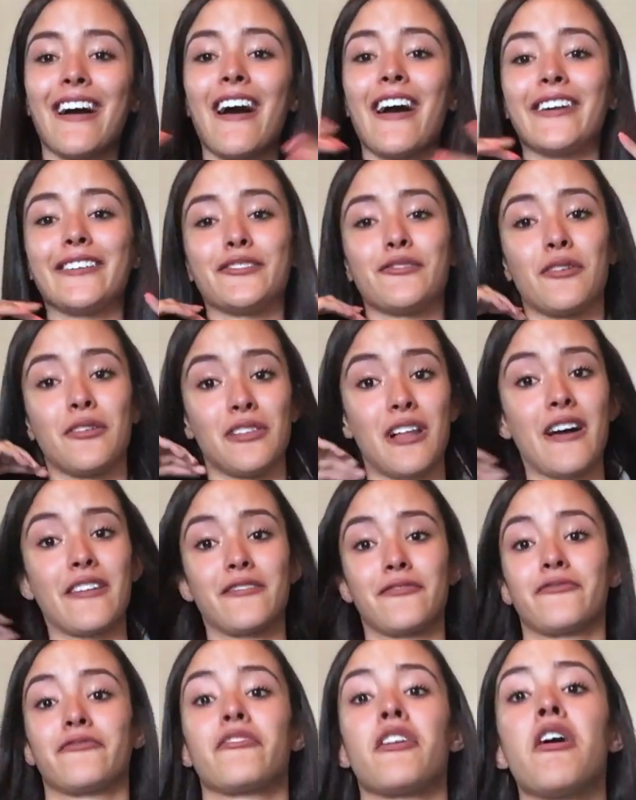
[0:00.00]
I know a lot
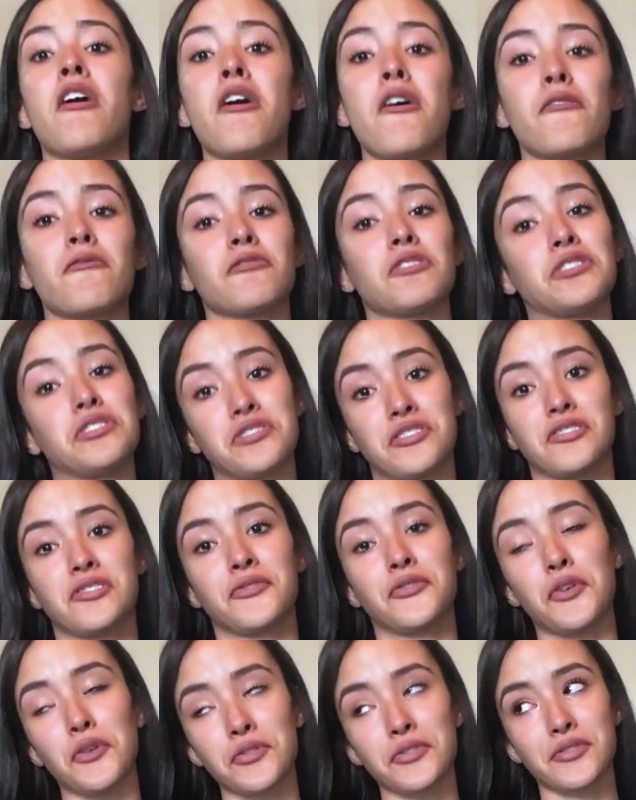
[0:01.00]
of religious
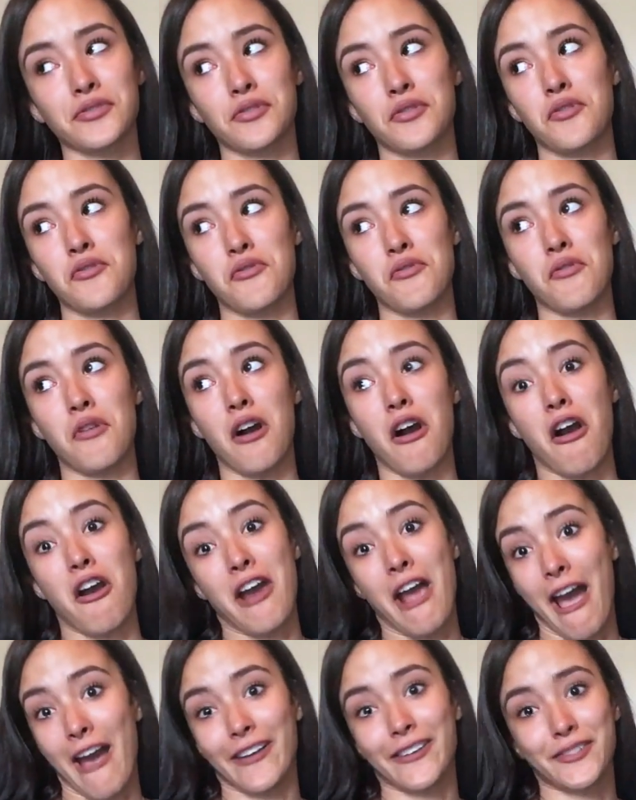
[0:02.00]
folks who are
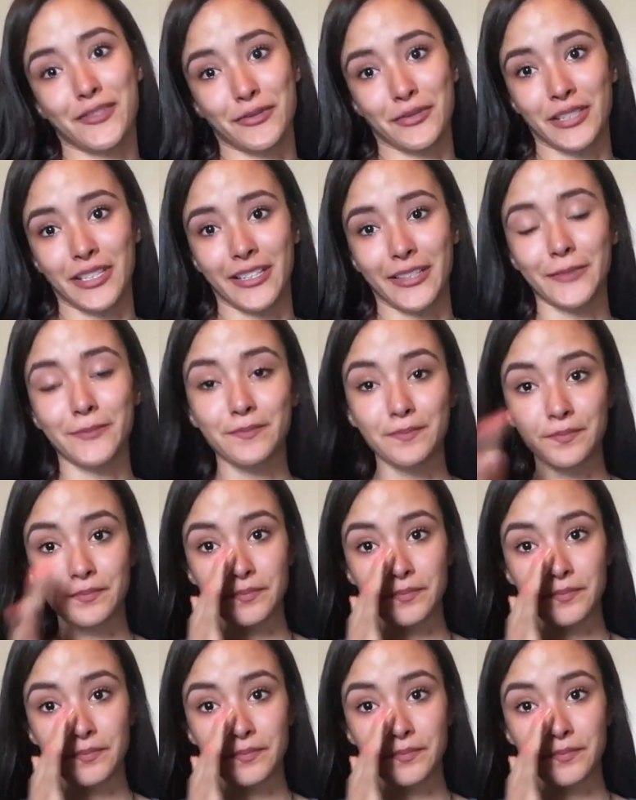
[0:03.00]
actually,